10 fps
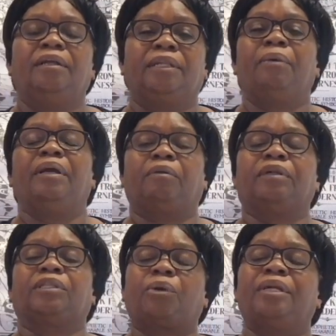They
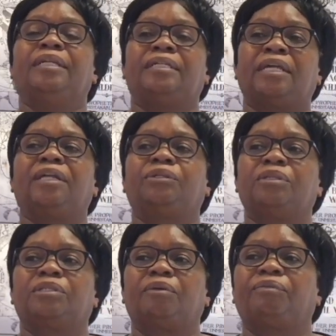were thrown in
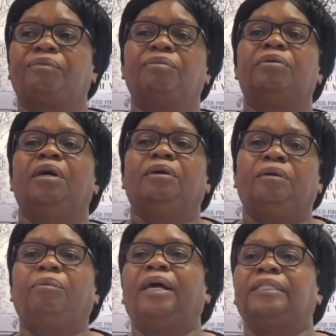dungeons of
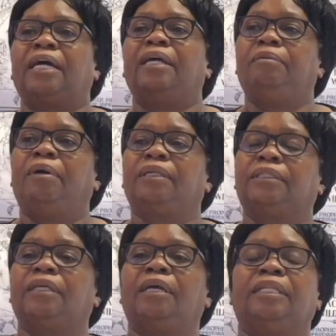wild animals.